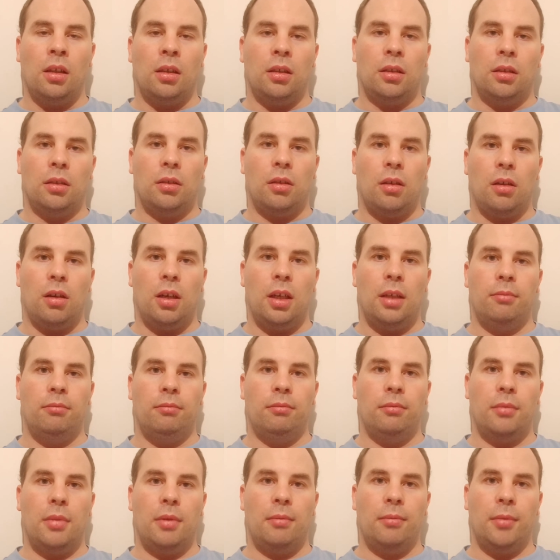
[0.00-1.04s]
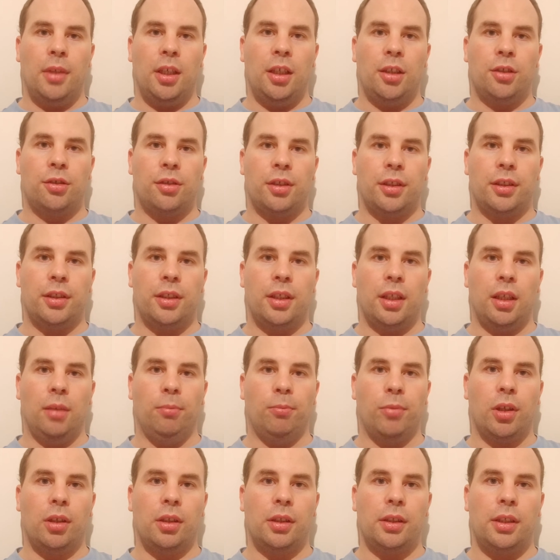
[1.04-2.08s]
Now, I'm interested in
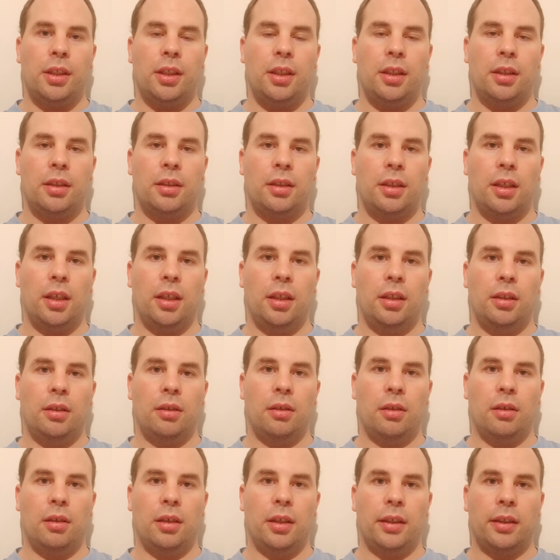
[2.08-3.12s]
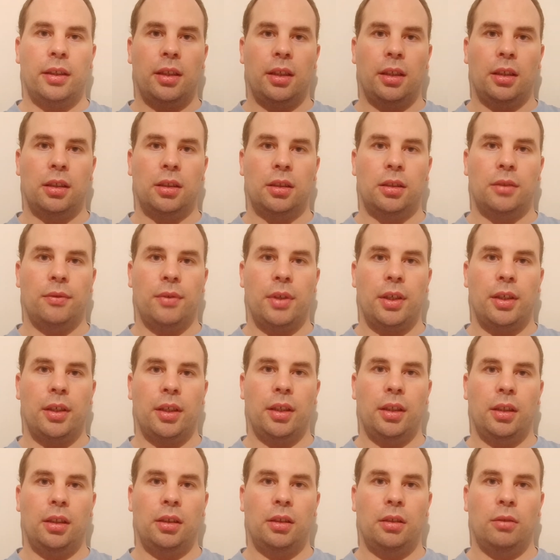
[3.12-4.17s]
politics, and I think it's
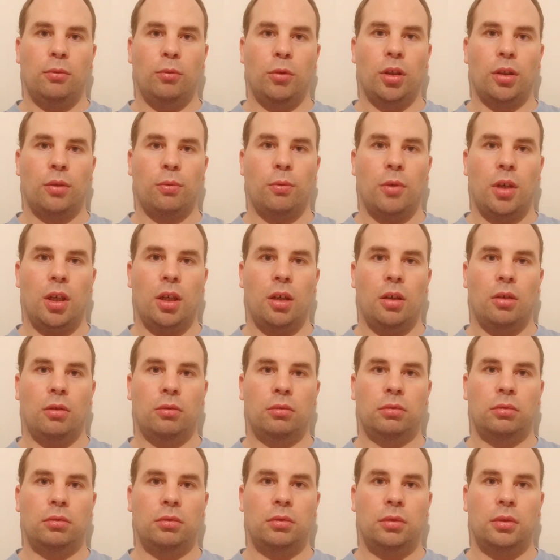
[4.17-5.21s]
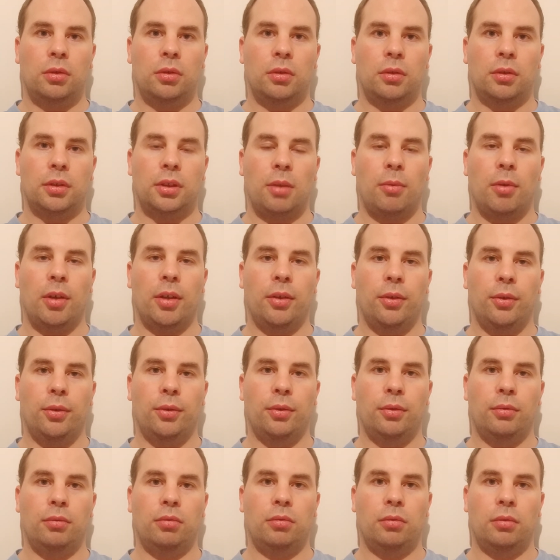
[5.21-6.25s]
very worthwhile for someone
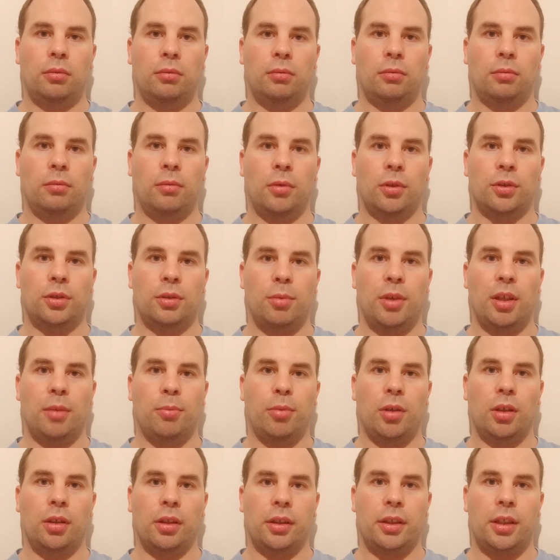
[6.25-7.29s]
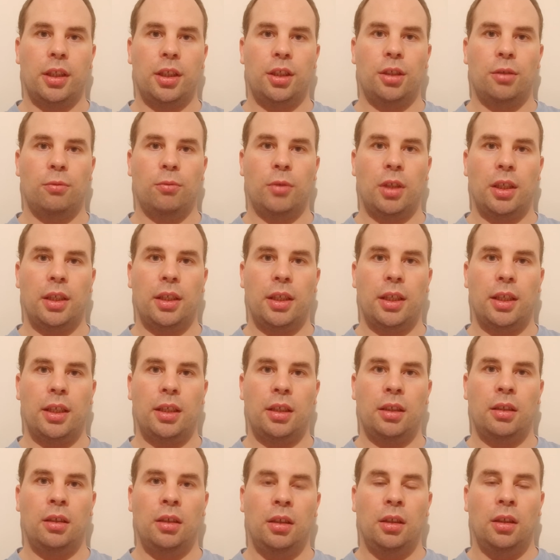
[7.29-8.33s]
who wants to be a politician one
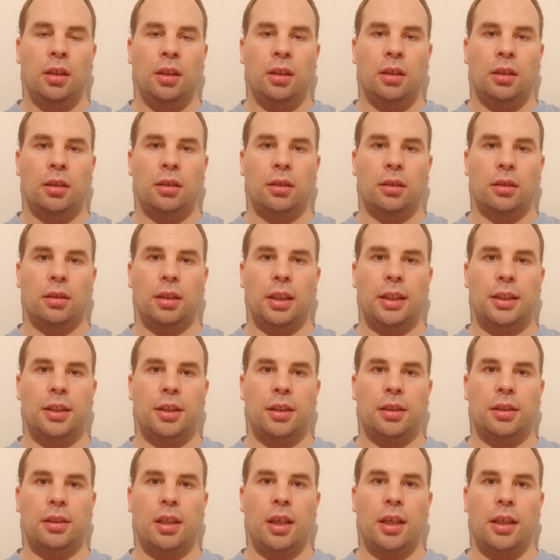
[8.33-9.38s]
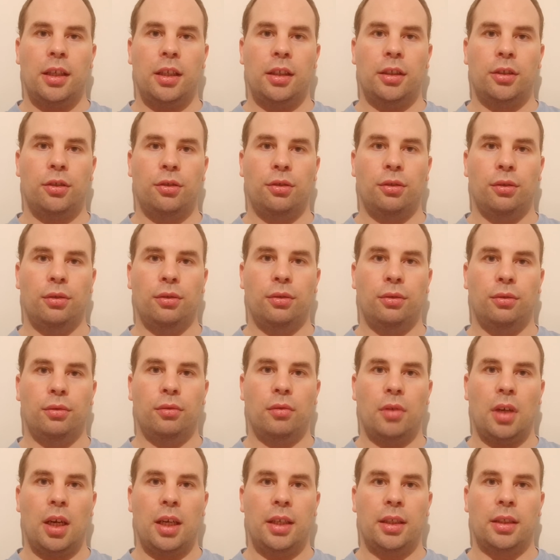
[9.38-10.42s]
day, a legislator,
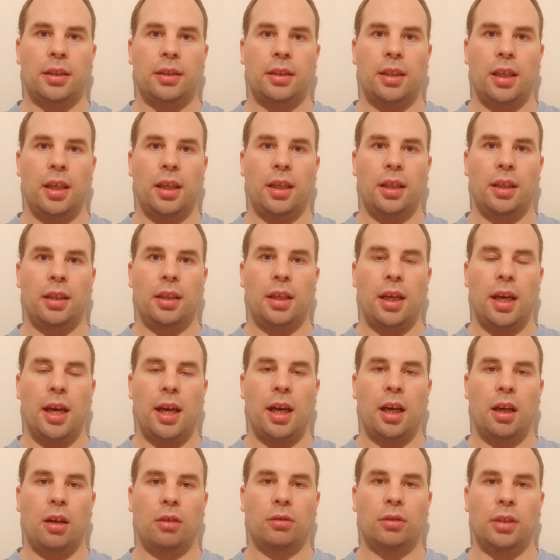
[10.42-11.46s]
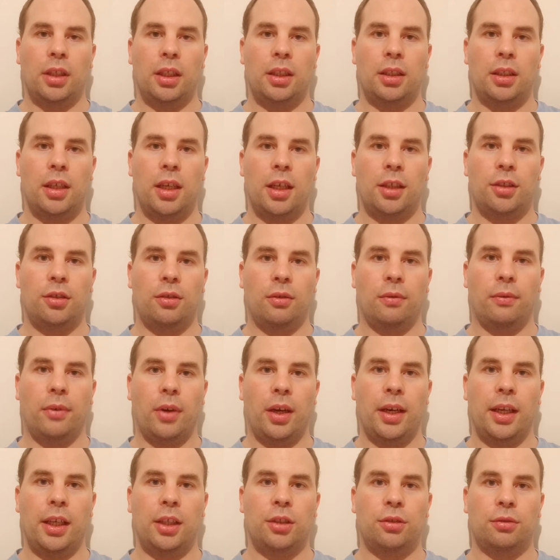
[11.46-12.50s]
to understand how the international
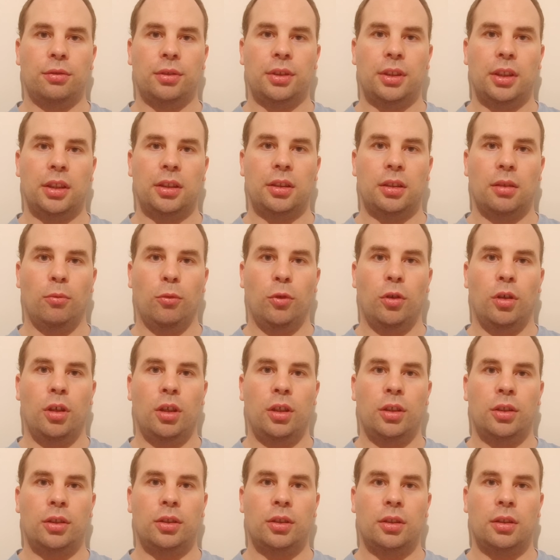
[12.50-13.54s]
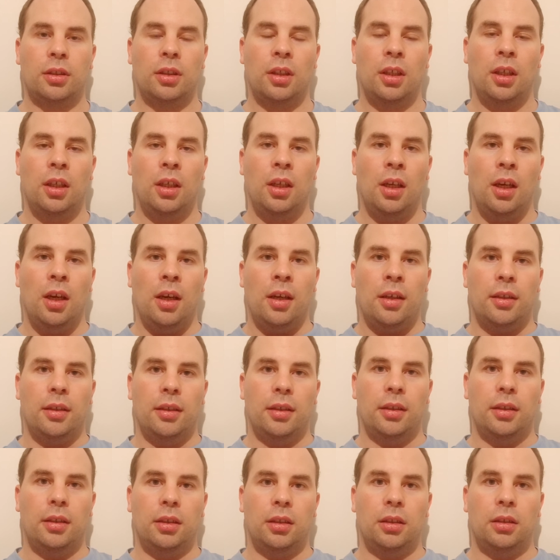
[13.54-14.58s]
financial system works.
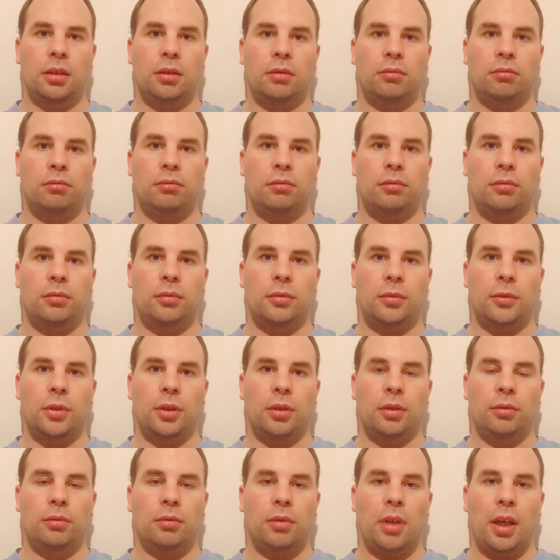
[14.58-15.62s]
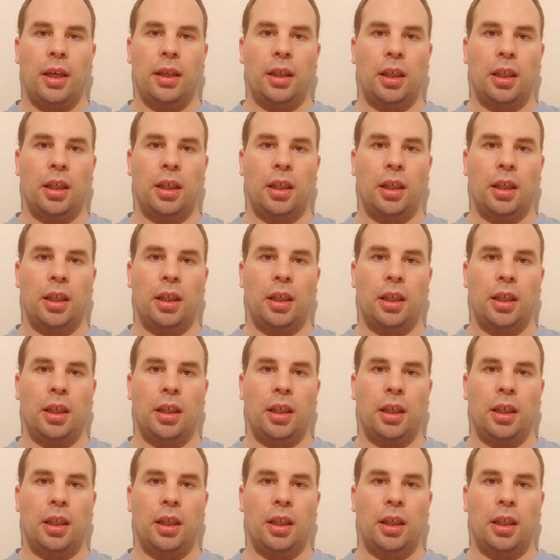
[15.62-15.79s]
You know,